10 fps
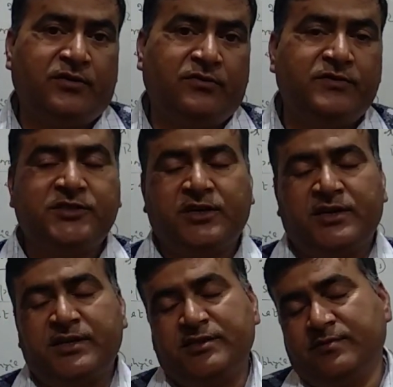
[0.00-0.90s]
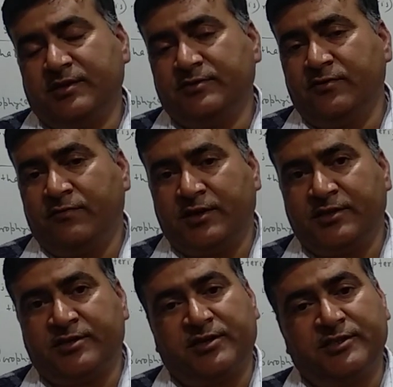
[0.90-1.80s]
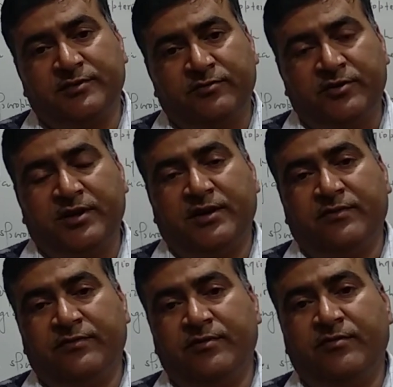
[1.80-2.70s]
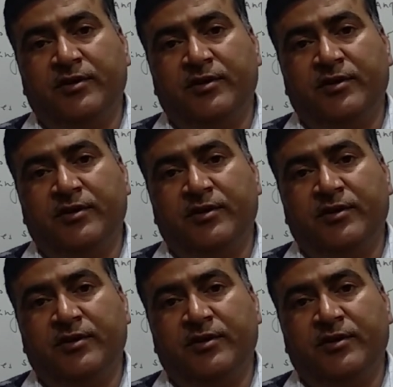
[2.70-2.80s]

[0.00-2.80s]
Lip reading: which are responsible for the transport of